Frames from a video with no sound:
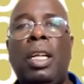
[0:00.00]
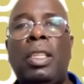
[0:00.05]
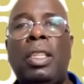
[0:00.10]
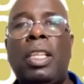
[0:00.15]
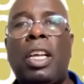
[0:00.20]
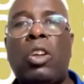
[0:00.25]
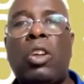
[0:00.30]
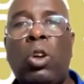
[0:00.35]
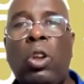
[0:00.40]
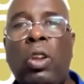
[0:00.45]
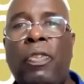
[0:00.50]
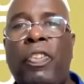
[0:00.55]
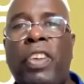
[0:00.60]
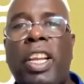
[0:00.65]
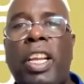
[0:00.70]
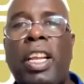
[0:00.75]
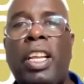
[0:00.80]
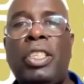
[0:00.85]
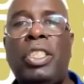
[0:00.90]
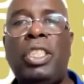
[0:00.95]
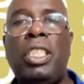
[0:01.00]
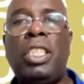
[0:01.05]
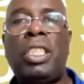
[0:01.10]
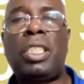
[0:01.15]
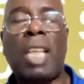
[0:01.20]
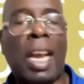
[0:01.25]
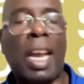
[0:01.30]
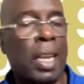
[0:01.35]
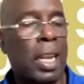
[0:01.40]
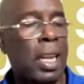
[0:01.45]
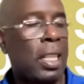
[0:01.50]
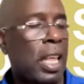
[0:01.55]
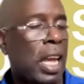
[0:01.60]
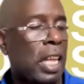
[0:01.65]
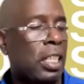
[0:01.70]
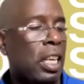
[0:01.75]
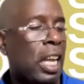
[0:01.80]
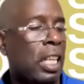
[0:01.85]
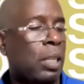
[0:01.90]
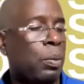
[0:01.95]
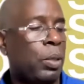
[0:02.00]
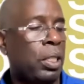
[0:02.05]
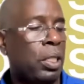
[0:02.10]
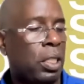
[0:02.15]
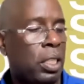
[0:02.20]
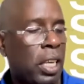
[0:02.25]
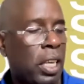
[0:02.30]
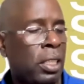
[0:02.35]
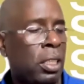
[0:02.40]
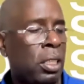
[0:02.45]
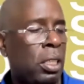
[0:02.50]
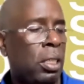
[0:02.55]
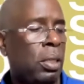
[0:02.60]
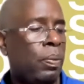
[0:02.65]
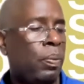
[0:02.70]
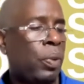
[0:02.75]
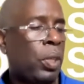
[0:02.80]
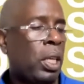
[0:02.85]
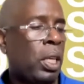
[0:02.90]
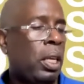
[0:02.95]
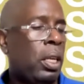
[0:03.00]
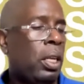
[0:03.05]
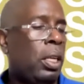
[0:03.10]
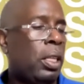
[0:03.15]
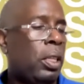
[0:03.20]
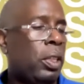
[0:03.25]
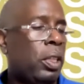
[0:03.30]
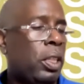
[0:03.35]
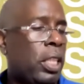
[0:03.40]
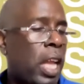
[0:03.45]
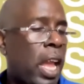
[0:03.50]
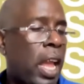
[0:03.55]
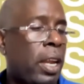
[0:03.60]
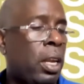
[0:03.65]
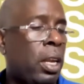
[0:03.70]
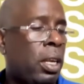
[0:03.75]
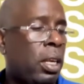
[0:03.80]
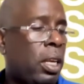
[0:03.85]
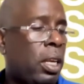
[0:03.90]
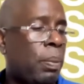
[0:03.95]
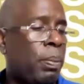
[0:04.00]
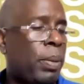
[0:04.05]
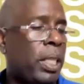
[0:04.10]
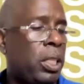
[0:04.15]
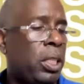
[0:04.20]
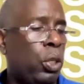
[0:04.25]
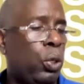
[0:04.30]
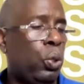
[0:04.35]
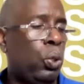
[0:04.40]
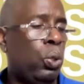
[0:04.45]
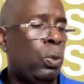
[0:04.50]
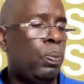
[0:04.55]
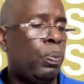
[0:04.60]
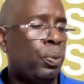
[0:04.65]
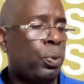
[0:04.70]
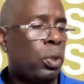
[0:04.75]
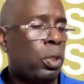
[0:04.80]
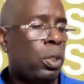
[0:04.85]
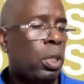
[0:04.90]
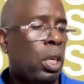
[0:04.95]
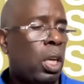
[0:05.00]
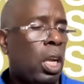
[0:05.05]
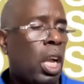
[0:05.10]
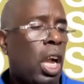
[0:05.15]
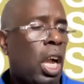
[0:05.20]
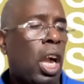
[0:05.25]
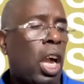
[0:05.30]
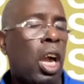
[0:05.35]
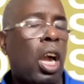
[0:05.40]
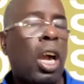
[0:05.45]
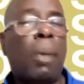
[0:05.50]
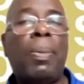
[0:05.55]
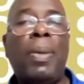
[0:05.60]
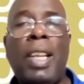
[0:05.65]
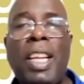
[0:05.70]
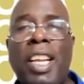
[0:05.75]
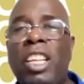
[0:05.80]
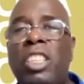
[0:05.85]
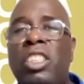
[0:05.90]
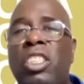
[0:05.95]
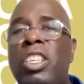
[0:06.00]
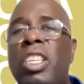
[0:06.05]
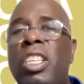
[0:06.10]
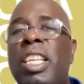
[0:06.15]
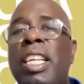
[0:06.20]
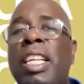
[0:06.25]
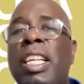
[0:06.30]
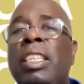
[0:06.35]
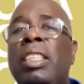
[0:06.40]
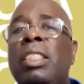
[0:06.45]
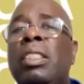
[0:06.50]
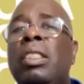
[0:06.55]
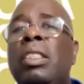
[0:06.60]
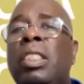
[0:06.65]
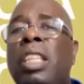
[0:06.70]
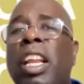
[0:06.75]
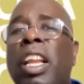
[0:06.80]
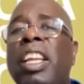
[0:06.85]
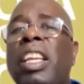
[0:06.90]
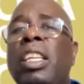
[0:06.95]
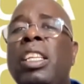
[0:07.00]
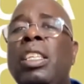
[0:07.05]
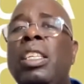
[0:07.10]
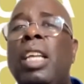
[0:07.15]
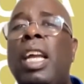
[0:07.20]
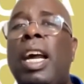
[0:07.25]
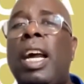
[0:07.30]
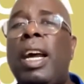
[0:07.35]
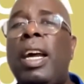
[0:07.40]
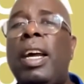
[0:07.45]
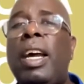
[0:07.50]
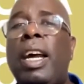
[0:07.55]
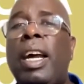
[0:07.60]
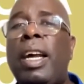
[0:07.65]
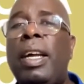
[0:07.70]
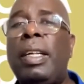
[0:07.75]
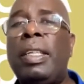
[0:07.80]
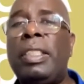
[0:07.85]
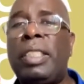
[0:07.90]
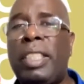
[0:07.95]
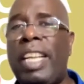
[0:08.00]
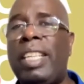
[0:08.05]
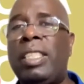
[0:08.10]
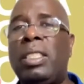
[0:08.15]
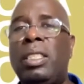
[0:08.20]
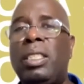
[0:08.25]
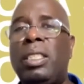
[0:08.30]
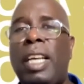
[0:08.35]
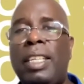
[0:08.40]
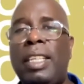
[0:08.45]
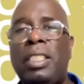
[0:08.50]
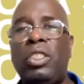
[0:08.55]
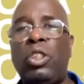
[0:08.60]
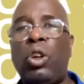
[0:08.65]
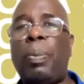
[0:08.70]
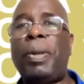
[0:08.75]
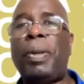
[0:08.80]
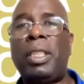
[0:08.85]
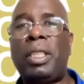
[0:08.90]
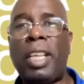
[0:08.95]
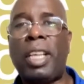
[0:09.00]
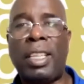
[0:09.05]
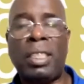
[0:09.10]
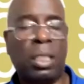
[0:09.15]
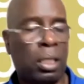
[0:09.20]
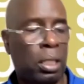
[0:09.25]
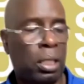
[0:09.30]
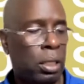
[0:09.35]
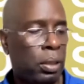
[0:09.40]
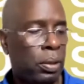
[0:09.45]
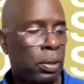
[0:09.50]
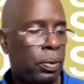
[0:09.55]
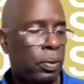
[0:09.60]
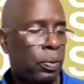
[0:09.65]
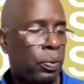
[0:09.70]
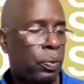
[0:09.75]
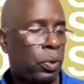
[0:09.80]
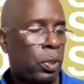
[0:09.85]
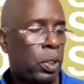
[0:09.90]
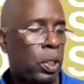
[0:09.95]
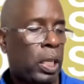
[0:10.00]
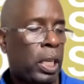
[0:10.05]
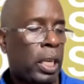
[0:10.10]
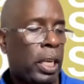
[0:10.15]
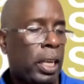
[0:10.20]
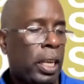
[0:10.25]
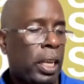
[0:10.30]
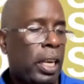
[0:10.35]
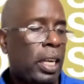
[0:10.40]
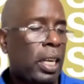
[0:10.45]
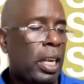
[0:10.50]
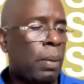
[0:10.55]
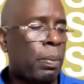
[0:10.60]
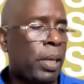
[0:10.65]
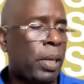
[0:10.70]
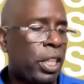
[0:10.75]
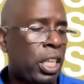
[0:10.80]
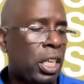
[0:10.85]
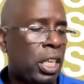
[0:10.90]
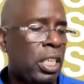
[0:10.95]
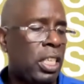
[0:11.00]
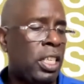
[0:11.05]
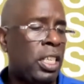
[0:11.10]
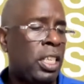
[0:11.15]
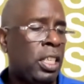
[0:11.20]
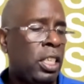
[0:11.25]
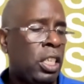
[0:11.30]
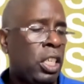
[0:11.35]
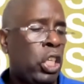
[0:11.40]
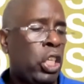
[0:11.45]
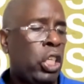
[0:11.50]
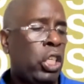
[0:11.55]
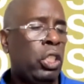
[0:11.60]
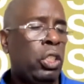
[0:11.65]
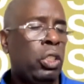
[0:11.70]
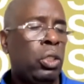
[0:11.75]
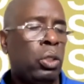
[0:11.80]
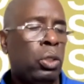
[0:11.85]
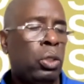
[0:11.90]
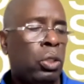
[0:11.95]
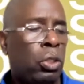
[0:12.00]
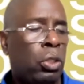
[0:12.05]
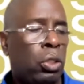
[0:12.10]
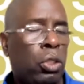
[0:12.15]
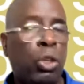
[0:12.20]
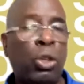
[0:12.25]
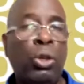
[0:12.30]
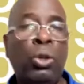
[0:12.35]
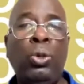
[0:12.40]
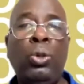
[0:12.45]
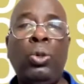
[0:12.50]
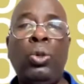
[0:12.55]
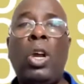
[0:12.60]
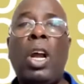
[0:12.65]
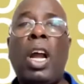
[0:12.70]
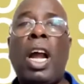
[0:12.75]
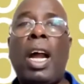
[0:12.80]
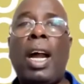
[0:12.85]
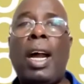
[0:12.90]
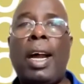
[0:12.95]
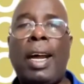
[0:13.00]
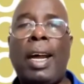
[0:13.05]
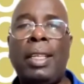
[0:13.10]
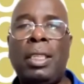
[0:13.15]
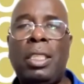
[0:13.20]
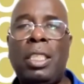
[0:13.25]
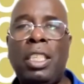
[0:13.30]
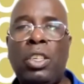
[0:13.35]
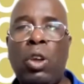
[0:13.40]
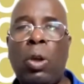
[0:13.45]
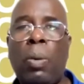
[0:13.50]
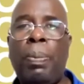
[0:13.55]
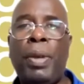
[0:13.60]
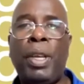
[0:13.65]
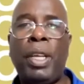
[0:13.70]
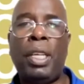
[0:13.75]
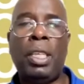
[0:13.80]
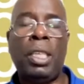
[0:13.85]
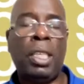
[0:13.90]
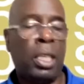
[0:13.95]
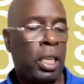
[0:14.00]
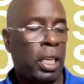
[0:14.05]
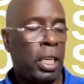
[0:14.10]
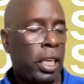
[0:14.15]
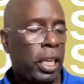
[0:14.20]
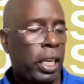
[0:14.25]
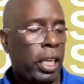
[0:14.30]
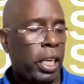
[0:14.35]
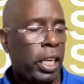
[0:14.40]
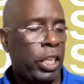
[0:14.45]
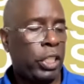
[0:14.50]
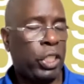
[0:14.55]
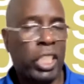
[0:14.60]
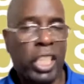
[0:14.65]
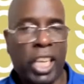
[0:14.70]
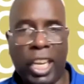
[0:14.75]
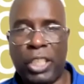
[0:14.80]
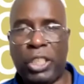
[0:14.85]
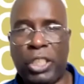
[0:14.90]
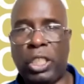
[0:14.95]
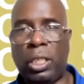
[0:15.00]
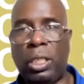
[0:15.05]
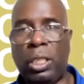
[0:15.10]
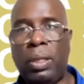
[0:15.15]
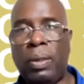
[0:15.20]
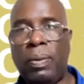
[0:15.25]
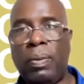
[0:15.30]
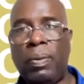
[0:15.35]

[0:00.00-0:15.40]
the qualification standard that has been set. Then number two, obligatory 3 tests, anti-doping tests. Number 3, 2 anti-doping education.